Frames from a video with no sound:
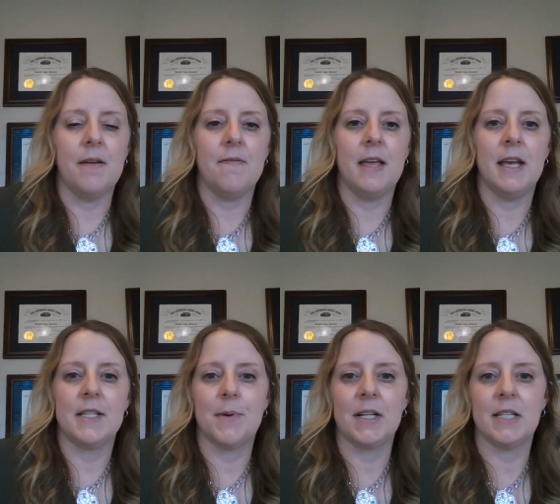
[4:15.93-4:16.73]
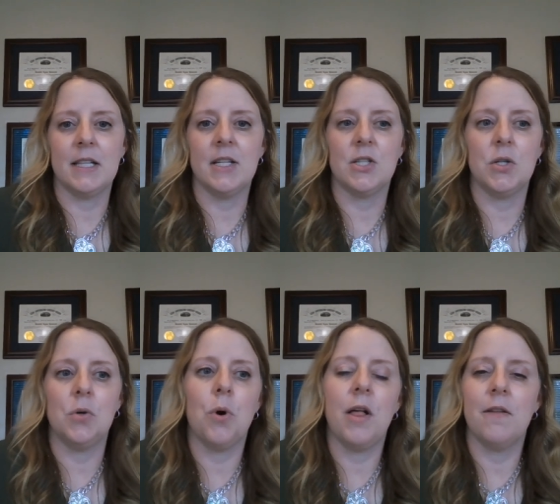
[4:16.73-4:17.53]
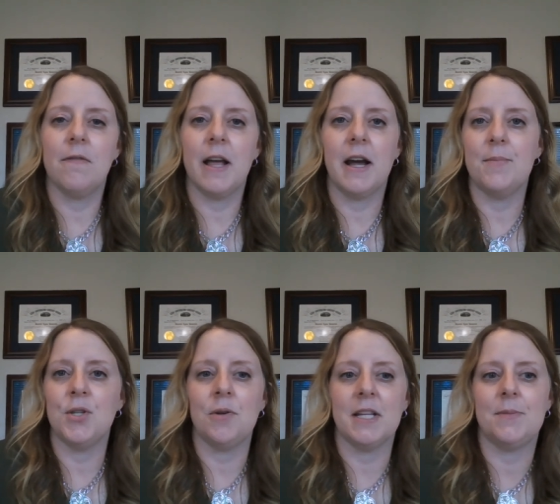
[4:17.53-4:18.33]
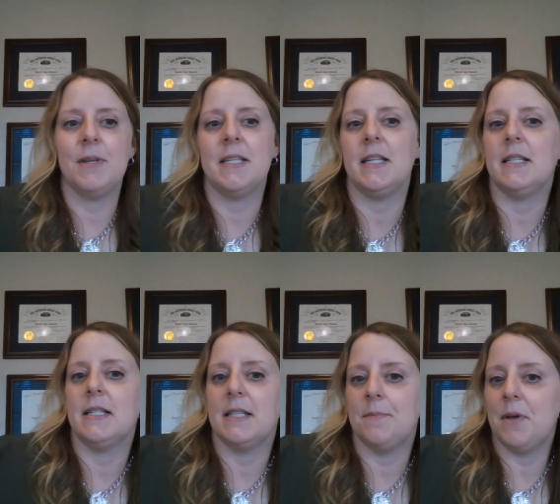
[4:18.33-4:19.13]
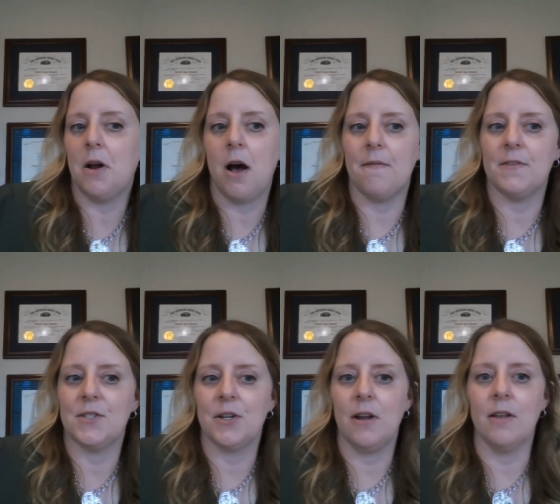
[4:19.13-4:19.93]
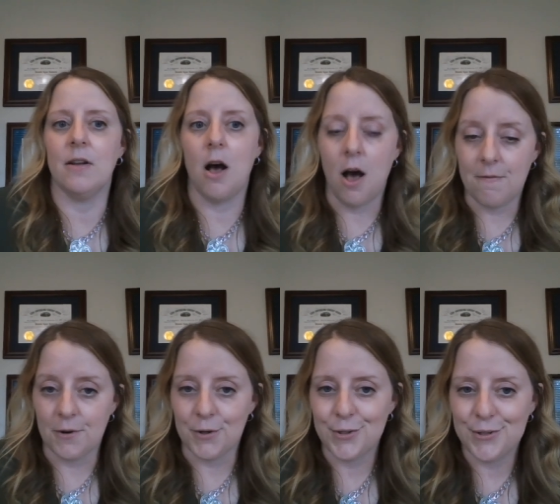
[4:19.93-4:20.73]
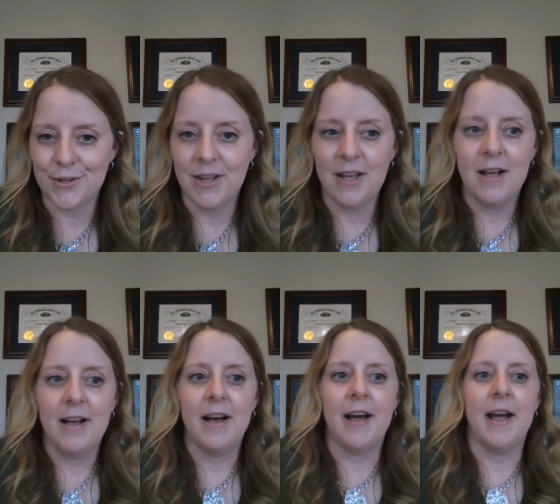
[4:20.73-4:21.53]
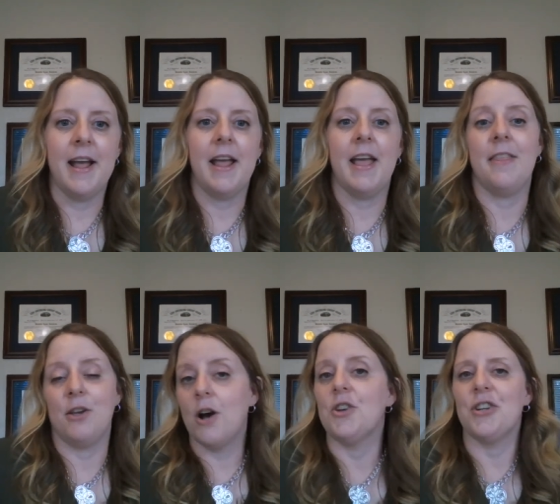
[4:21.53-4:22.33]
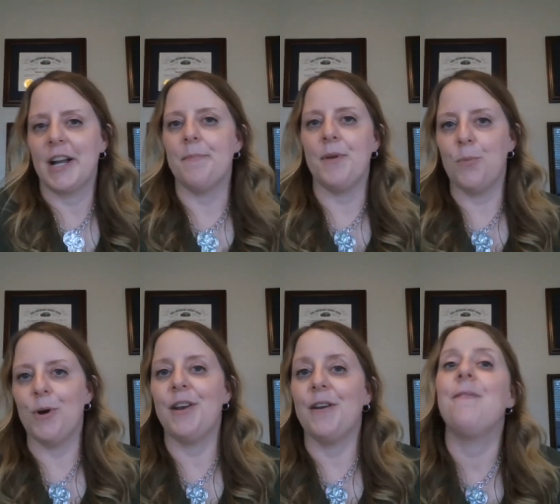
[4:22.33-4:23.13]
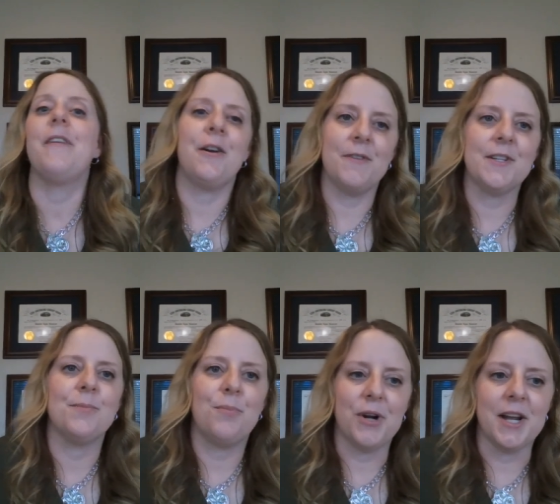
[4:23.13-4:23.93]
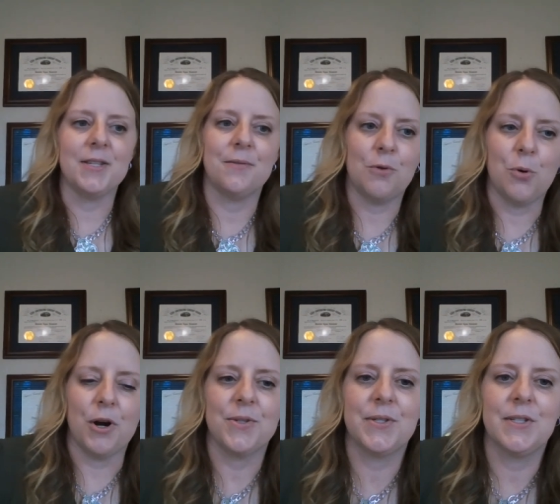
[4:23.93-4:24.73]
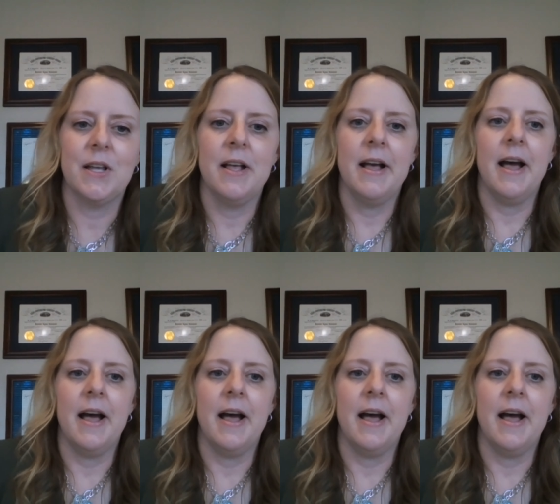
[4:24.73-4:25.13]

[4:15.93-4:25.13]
if they expect at least 2 qualified HUBZone SBCs to submit offers. And the contract can be awarded at a fair and reasonable price, of course.